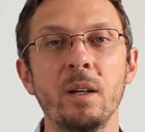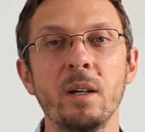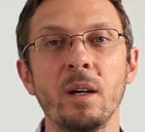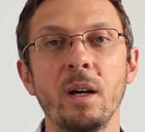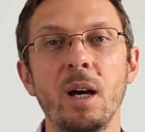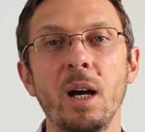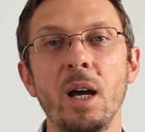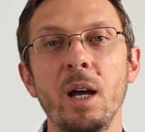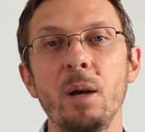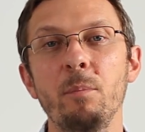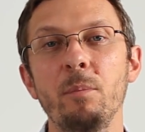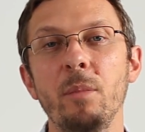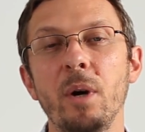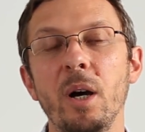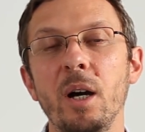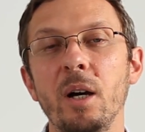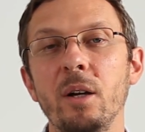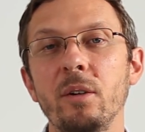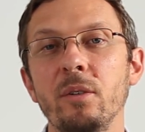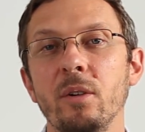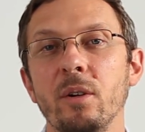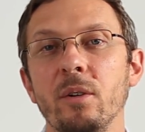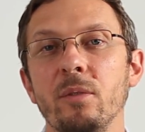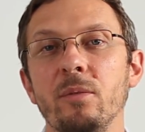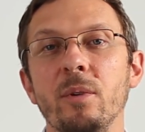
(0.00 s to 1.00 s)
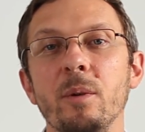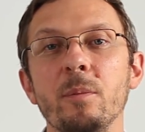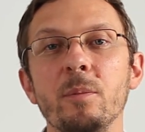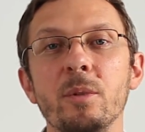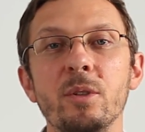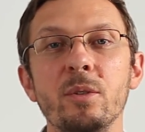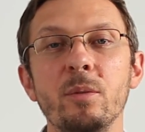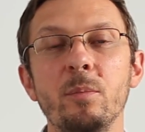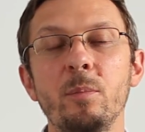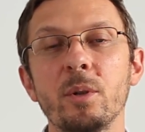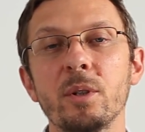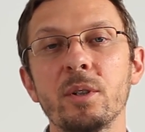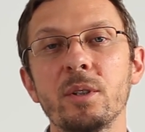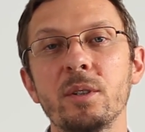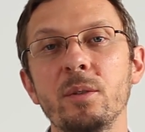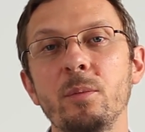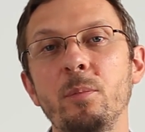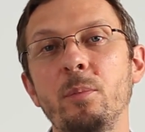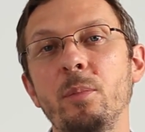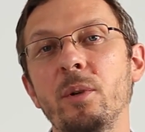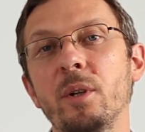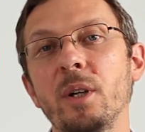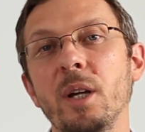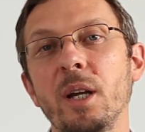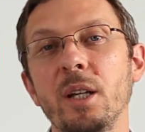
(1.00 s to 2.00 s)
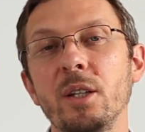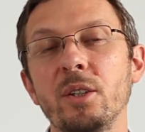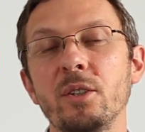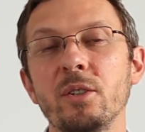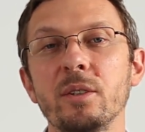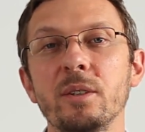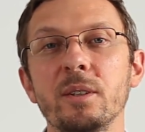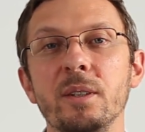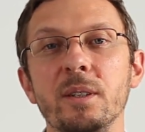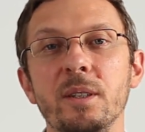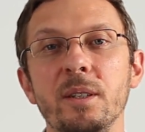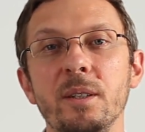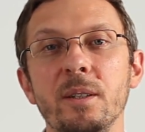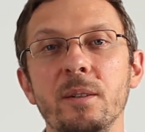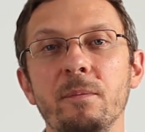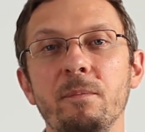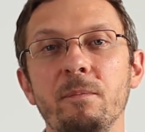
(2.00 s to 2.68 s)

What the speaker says: I'm Mario from SuperSuper Agency.